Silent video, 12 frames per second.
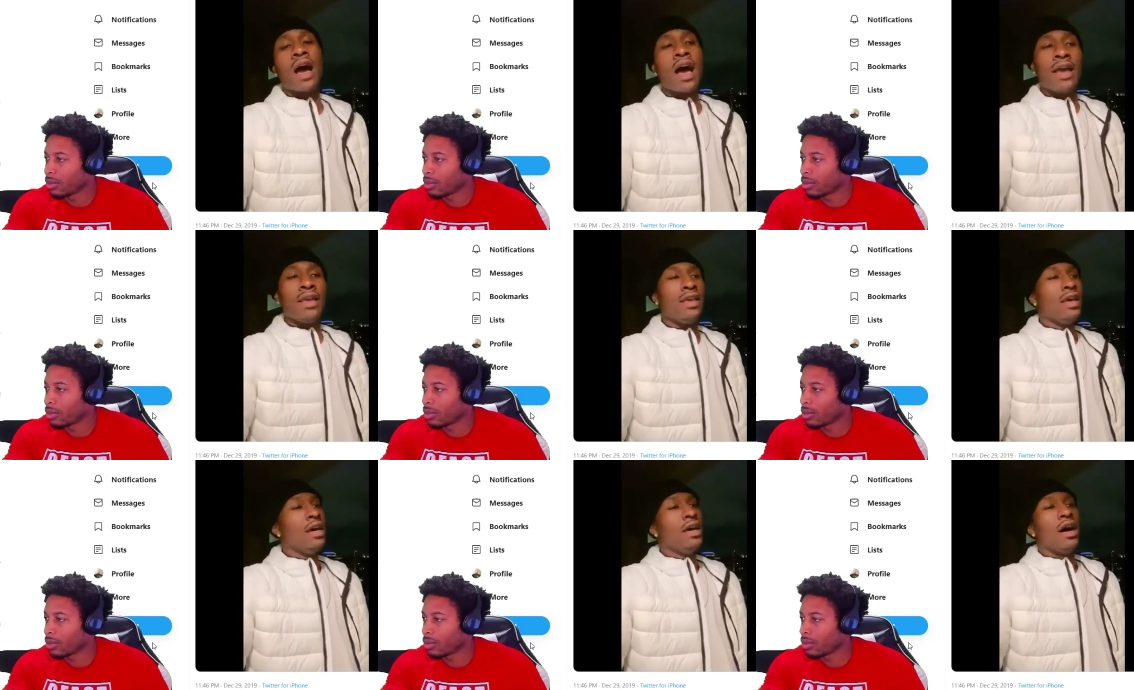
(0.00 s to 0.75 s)

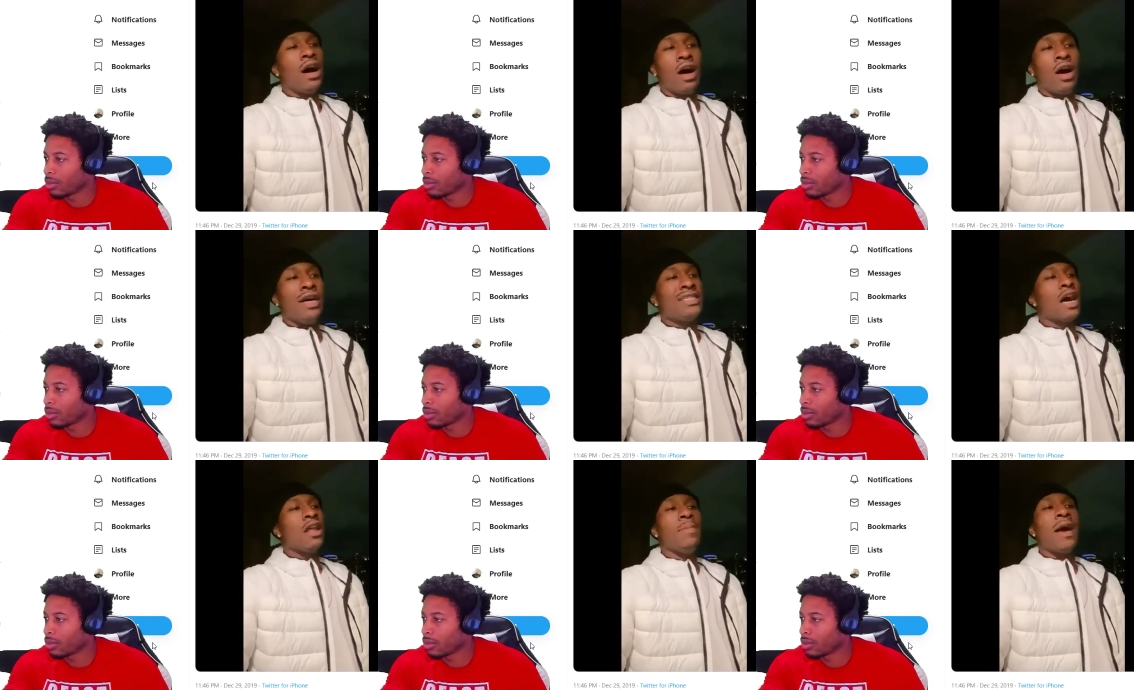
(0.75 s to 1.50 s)
Speaker 1: Alright?
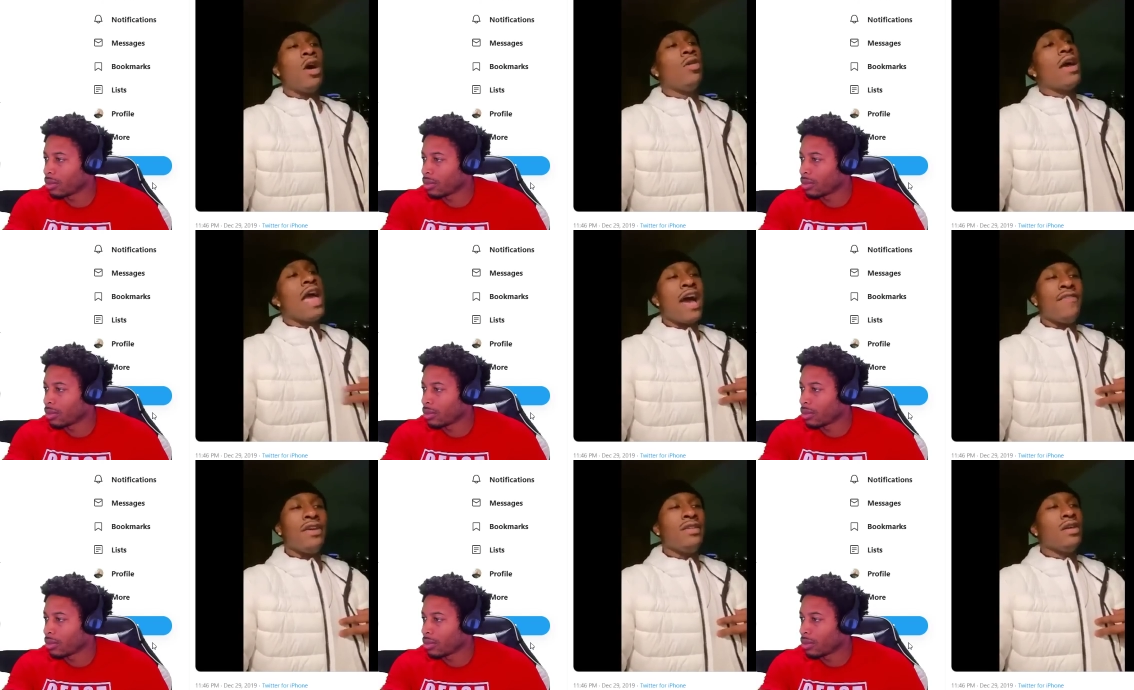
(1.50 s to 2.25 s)
It's all about
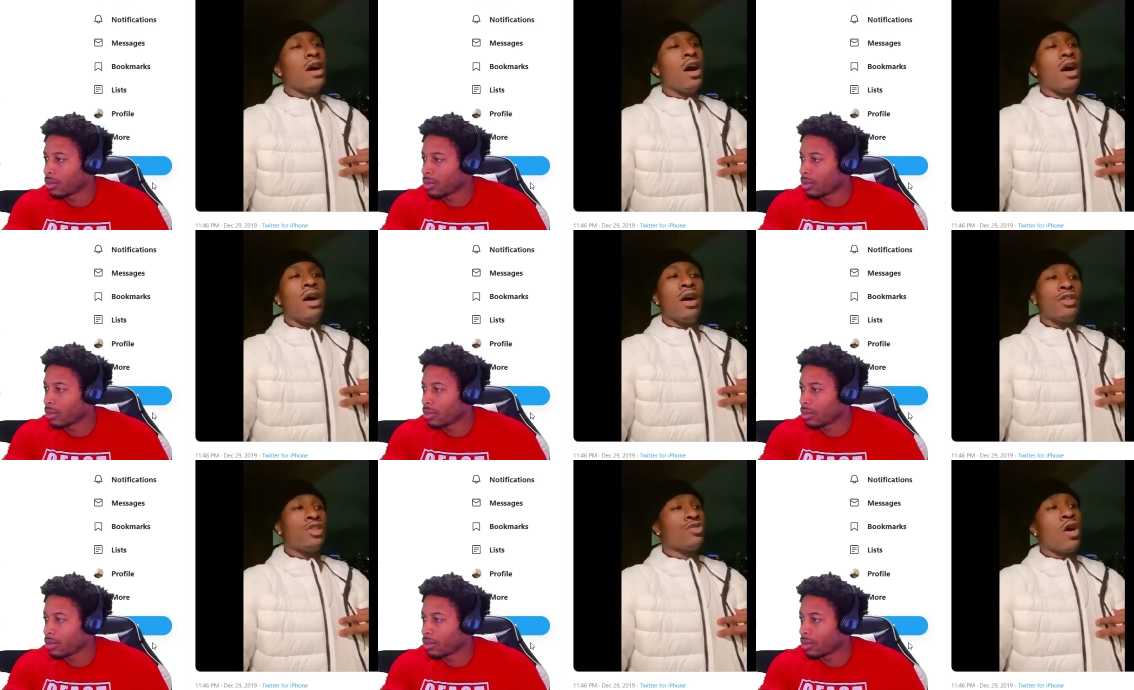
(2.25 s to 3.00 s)
having
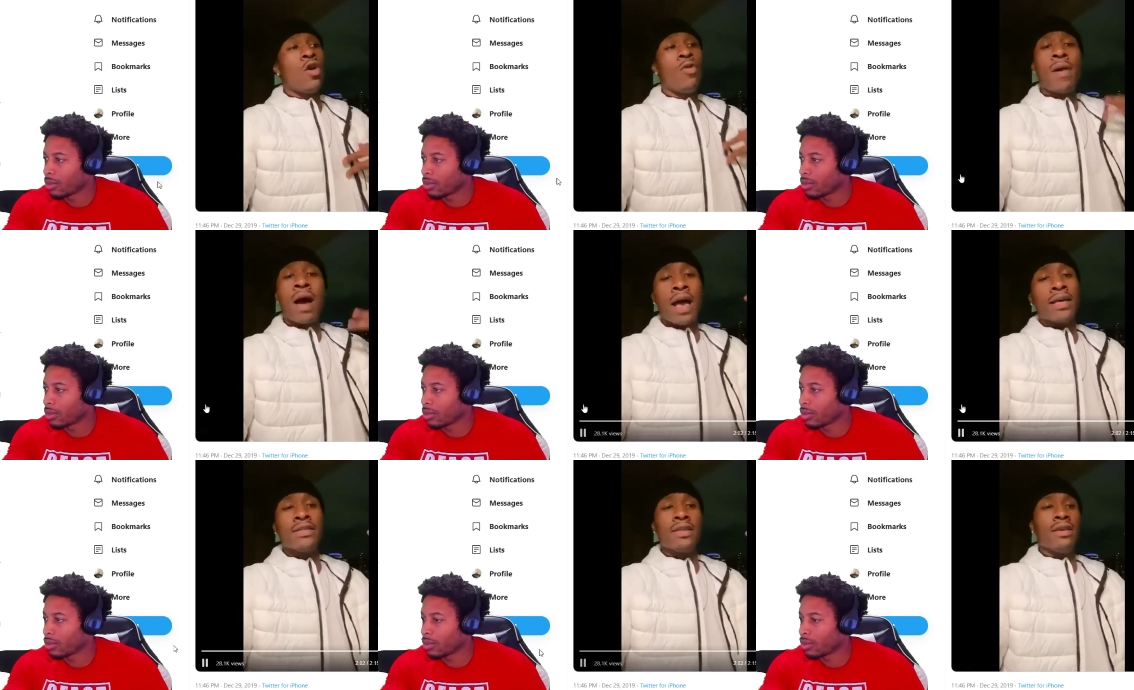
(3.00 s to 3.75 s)
a strong
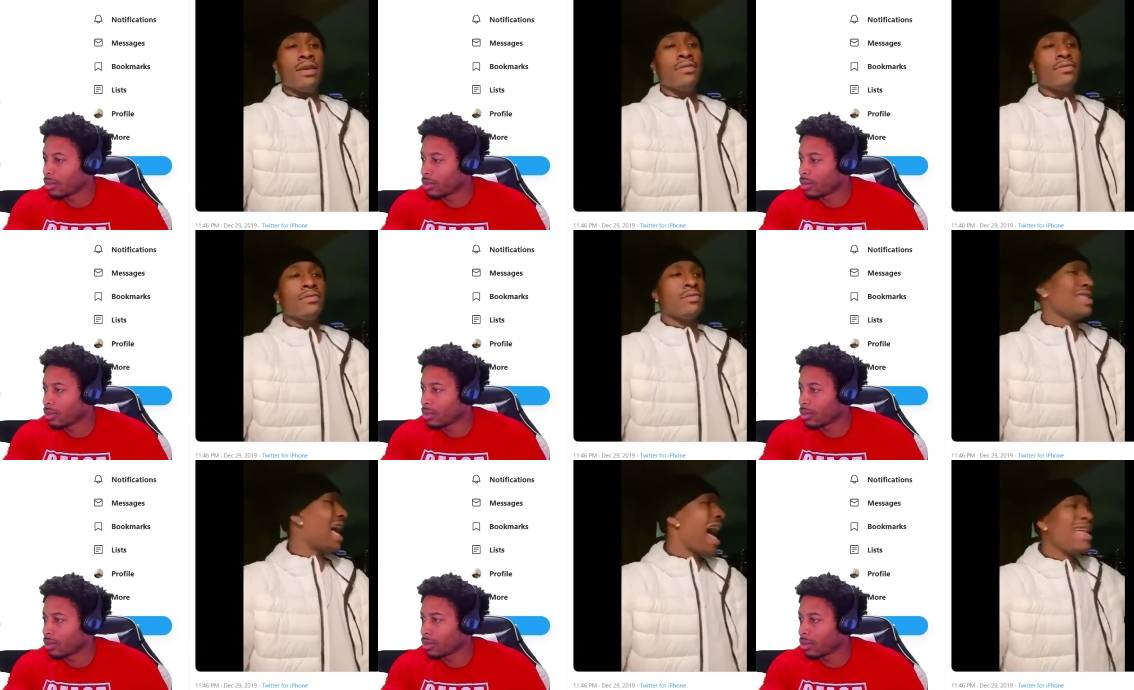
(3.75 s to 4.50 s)
mindset.
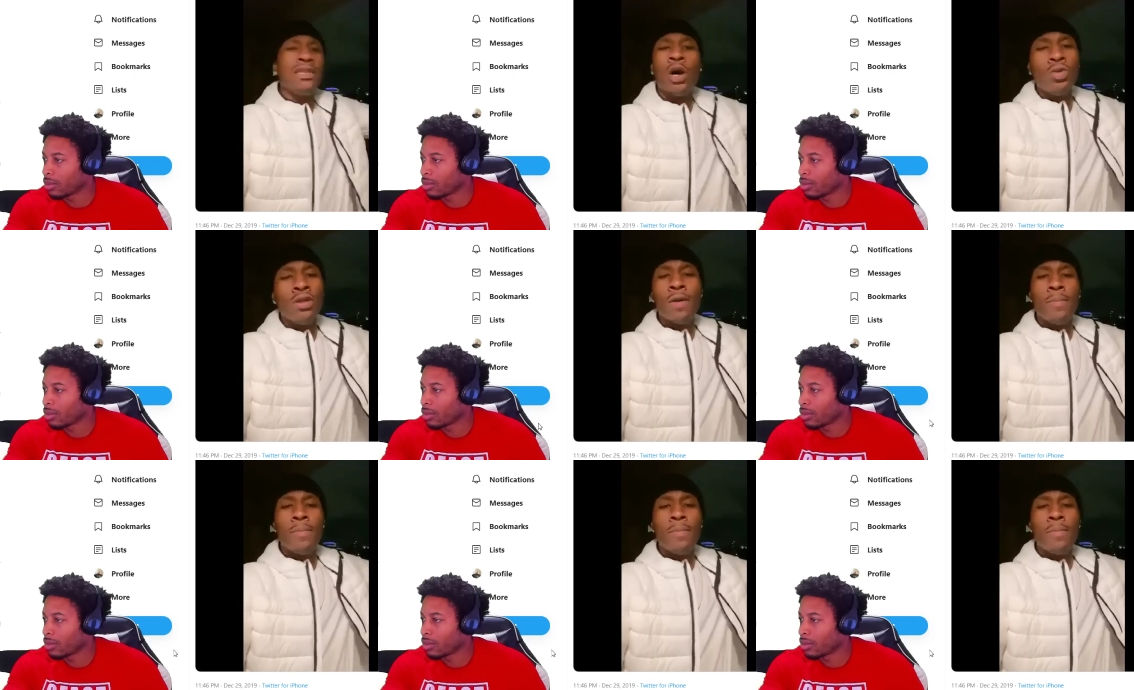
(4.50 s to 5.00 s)
I know